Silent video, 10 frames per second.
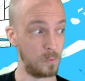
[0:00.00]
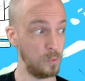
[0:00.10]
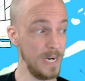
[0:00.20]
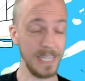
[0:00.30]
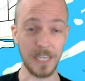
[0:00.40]

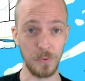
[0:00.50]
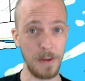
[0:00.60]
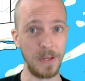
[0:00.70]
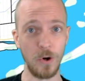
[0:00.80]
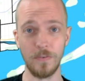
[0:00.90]
really
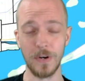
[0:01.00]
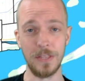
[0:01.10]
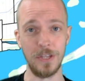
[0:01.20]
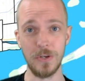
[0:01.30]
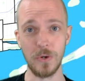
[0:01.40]
ripping over
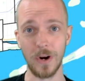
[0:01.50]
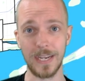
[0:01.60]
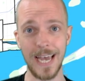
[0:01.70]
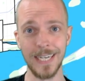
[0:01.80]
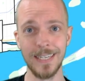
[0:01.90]
in the New
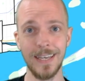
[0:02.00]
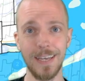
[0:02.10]
York end.